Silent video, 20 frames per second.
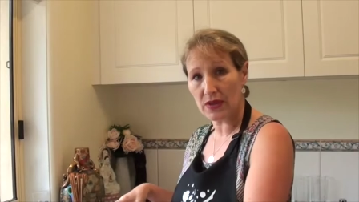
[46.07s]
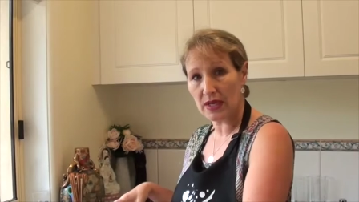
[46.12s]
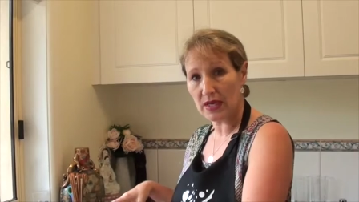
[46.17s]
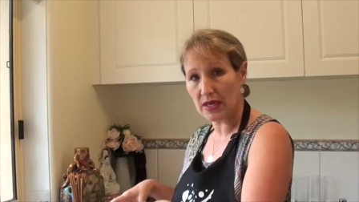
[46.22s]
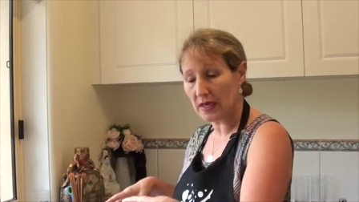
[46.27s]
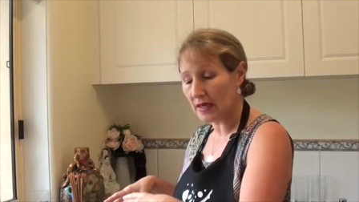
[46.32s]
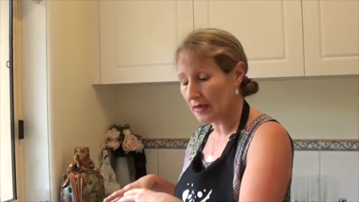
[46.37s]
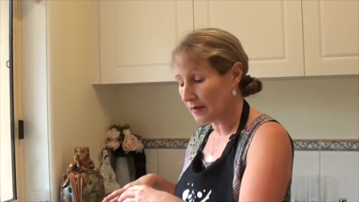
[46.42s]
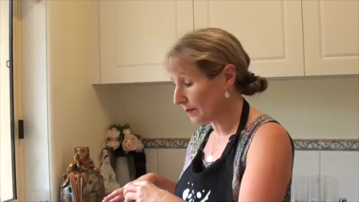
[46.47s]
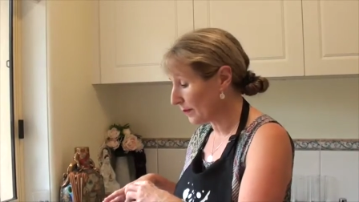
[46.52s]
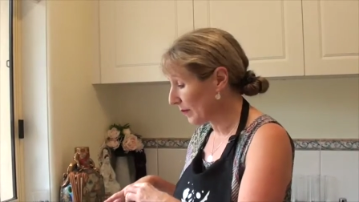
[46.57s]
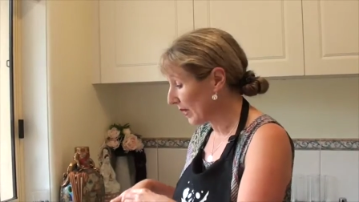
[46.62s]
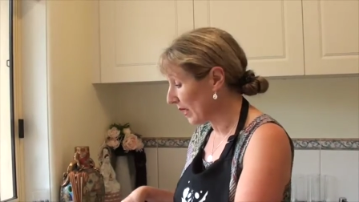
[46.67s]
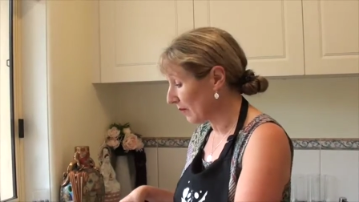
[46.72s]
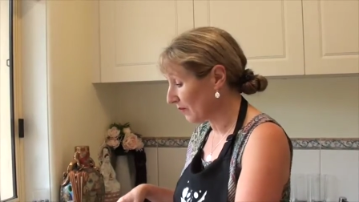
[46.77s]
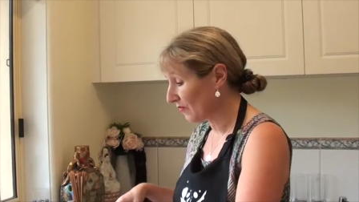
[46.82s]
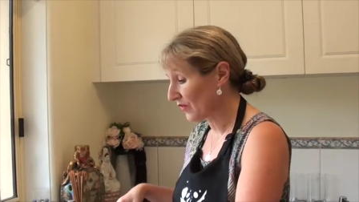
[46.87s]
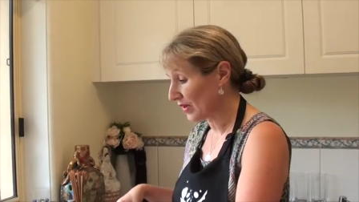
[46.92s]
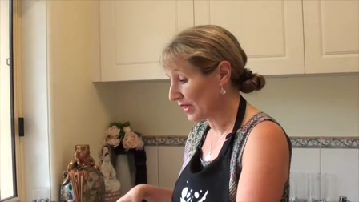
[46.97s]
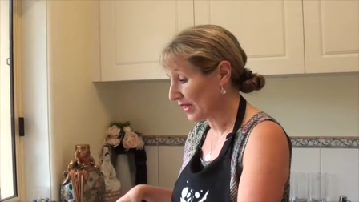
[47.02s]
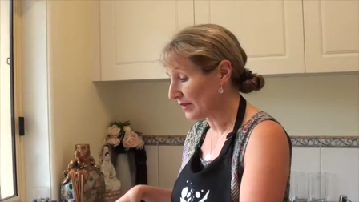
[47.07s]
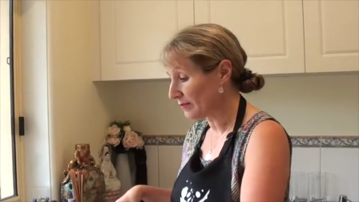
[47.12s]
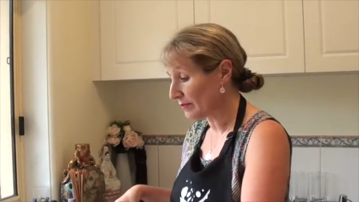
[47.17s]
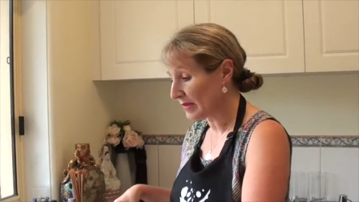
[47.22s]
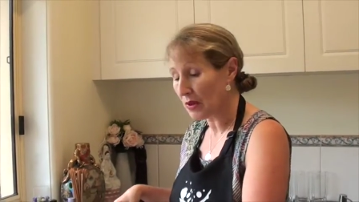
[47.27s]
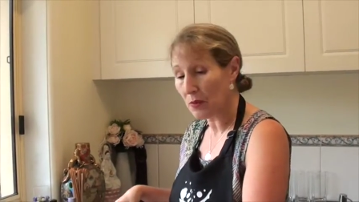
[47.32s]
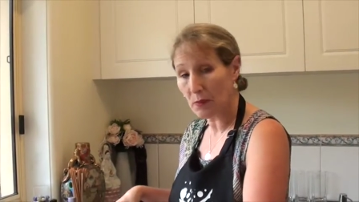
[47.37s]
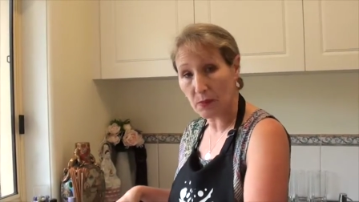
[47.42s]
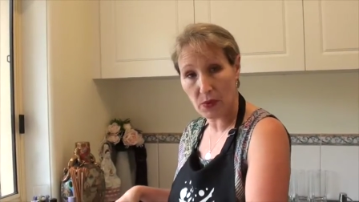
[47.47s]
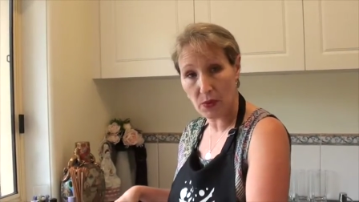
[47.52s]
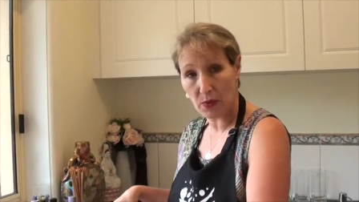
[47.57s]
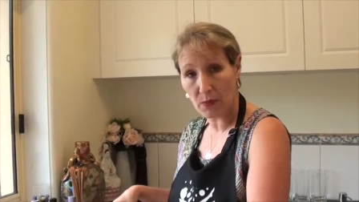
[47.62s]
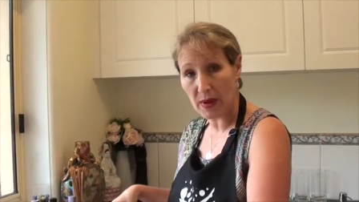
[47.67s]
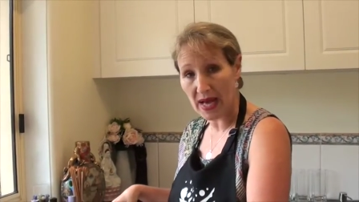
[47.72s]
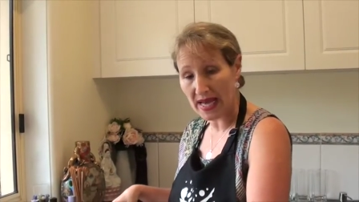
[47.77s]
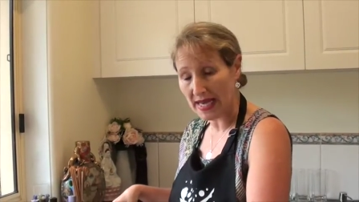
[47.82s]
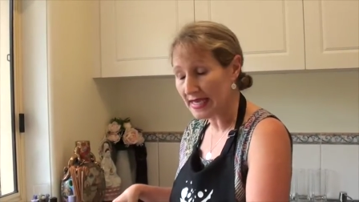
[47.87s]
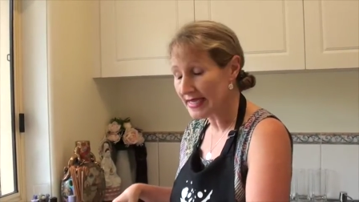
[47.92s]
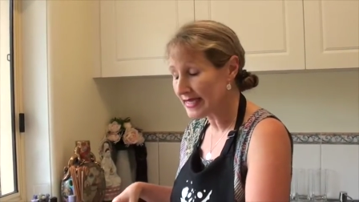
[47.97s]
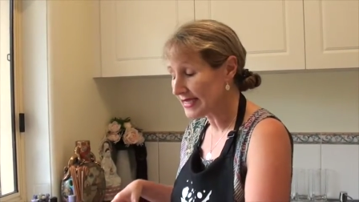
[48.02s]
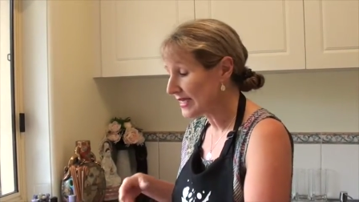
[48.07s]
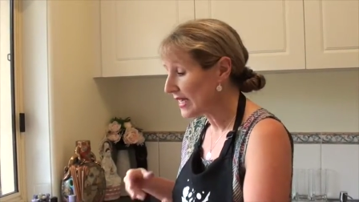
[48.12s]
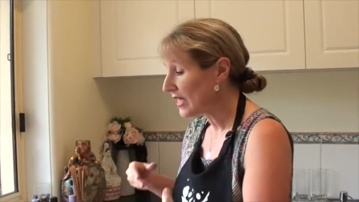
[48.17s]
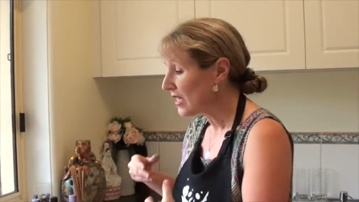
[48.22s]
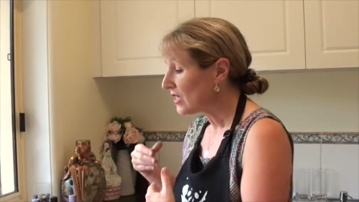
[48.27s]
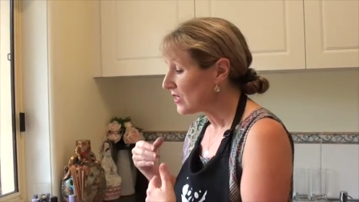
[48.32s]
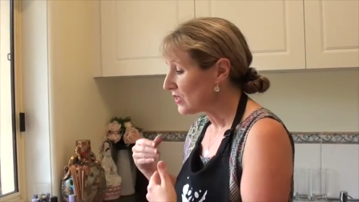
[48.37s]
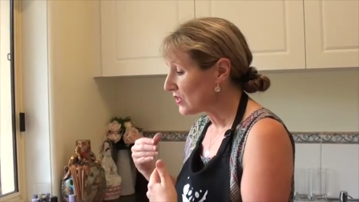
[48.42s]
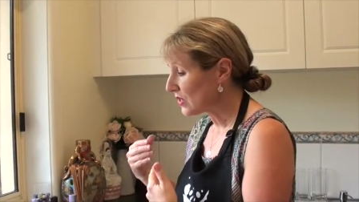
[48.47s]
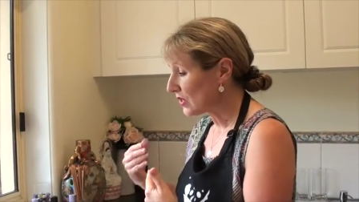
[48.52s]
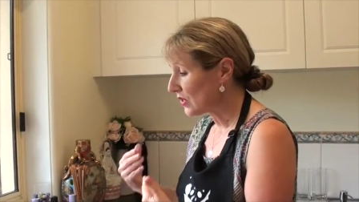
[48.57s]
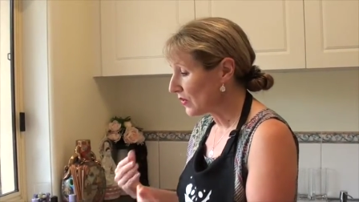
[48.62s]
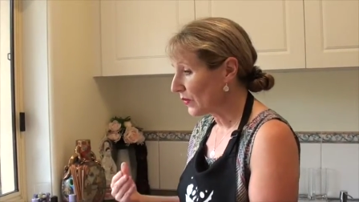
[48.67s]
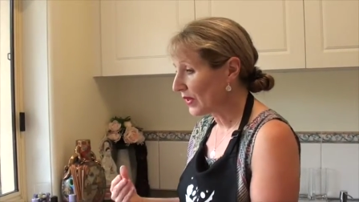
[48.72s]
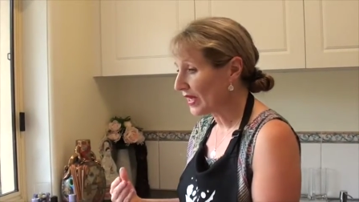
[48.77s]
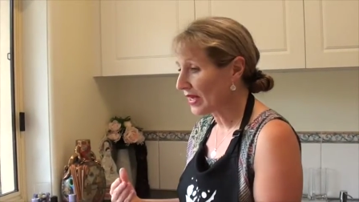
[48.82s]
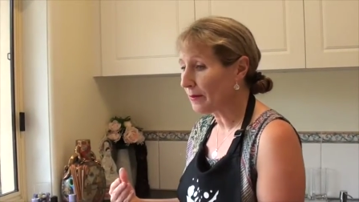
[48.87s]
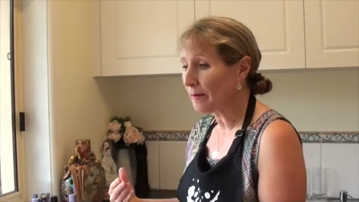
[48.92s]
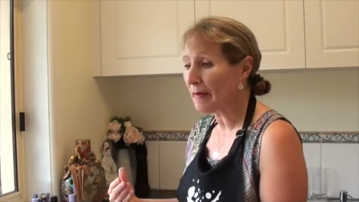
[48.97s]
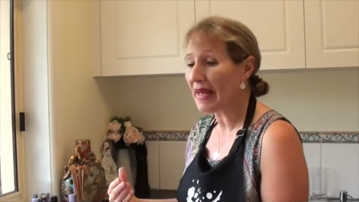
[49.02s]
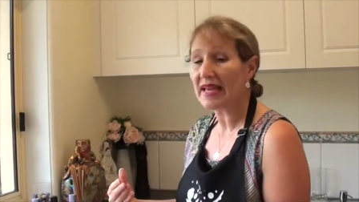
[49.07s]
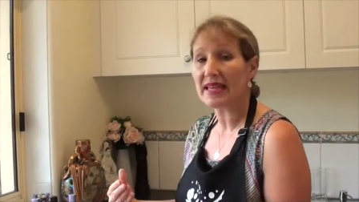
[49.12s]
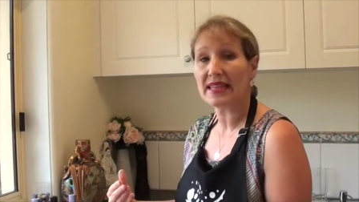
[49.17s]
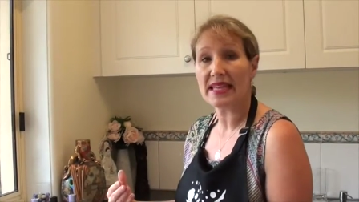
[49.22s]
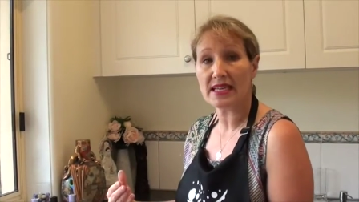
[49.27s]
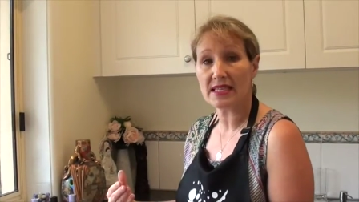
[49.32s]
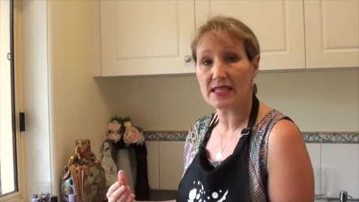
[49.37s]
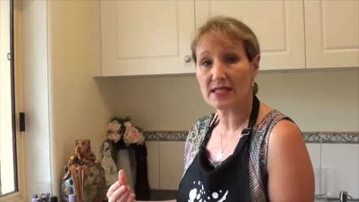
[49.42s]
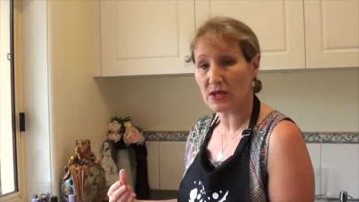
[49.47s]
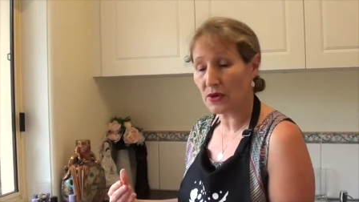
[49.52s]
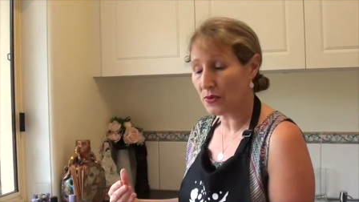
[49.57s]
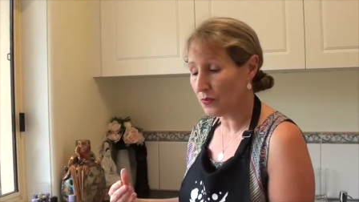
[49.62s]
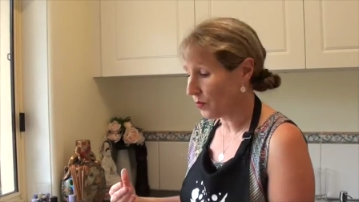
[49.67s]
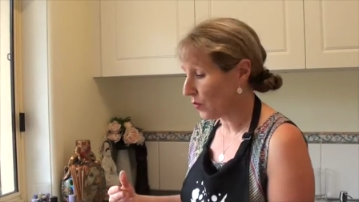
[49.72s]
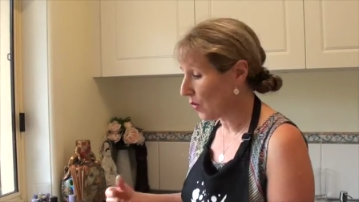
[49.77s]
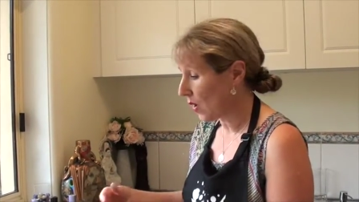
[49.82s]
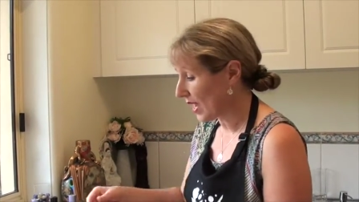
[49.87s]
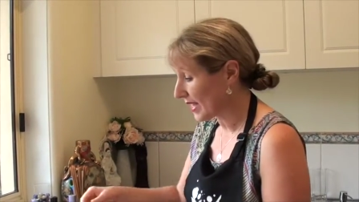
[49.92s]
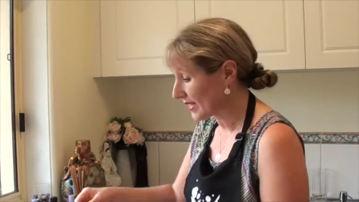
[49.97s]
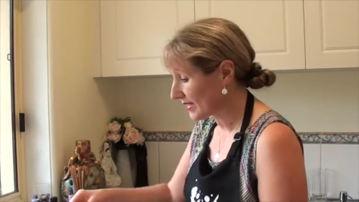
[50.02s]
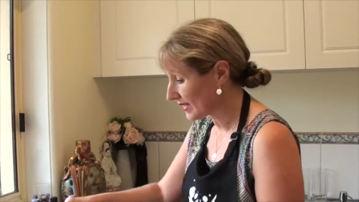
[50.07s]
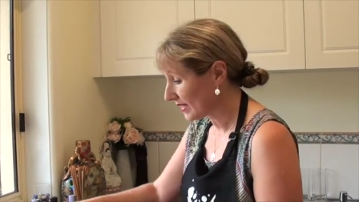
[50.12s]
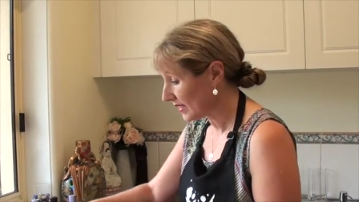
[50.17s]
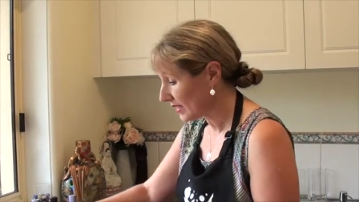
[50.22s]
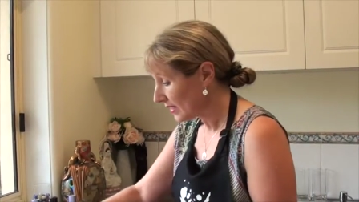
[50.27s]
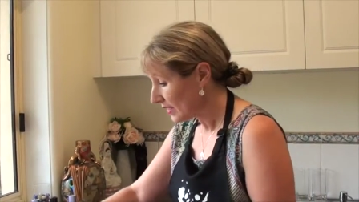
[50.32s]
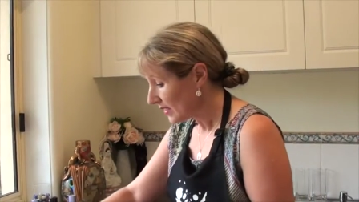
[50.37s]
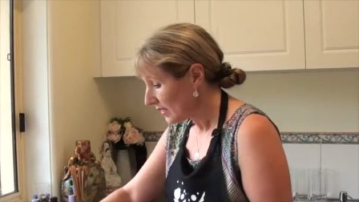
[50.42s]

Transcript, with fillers: the um, palm-free melt and pour base so that we can make that soap white.